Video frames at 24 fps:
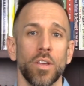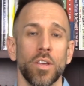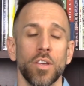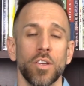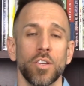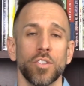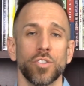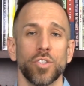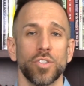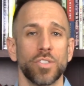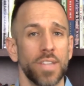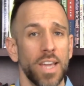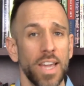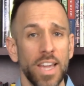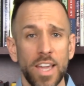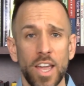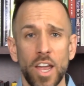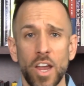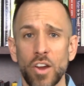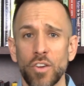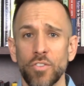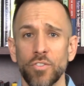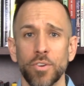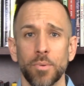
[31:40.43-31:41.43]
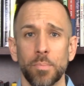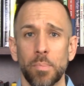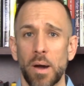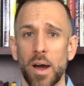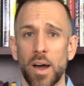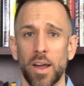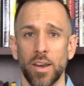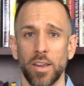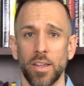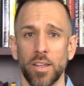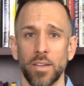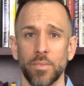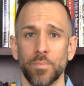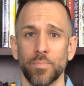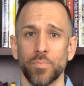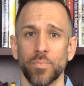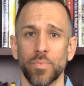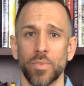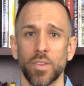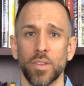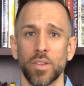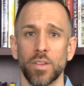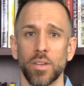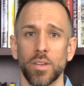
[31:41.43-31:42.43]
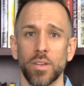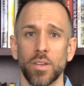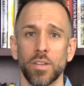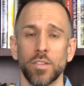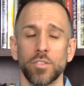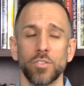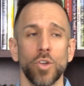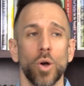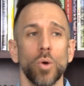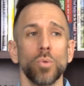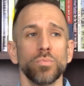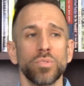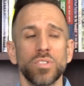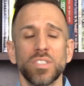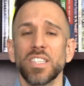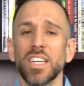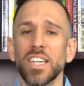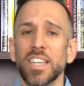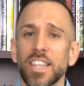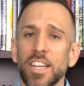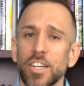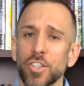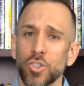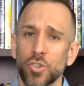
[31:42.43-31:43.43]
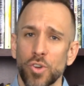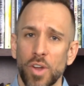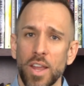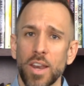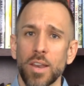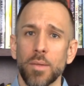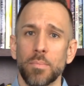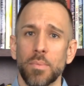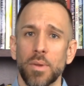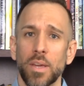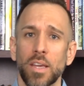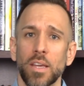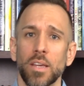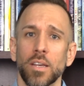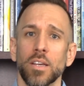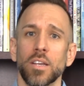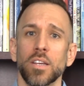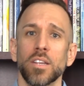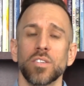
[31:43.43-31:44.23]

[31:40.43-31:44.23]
So take care of your body. Don't see it as your enemy.